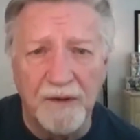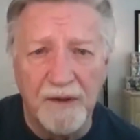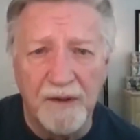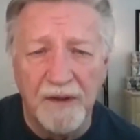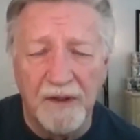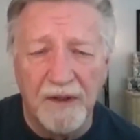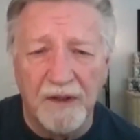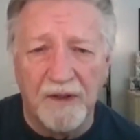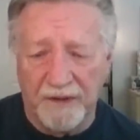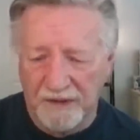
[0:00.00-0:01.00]
on, a, on,
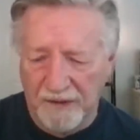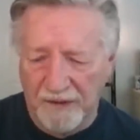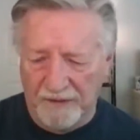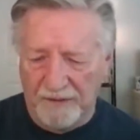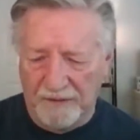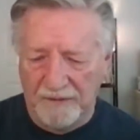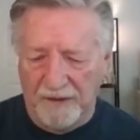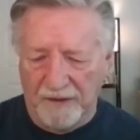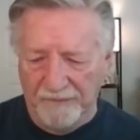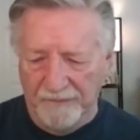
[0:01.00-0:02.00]
on, a
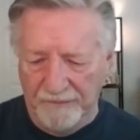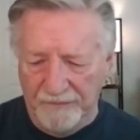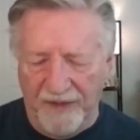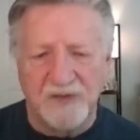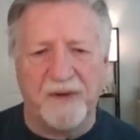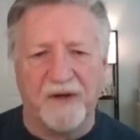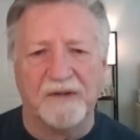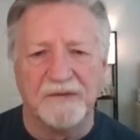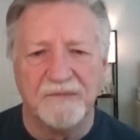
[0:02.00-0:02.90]
transparent cell.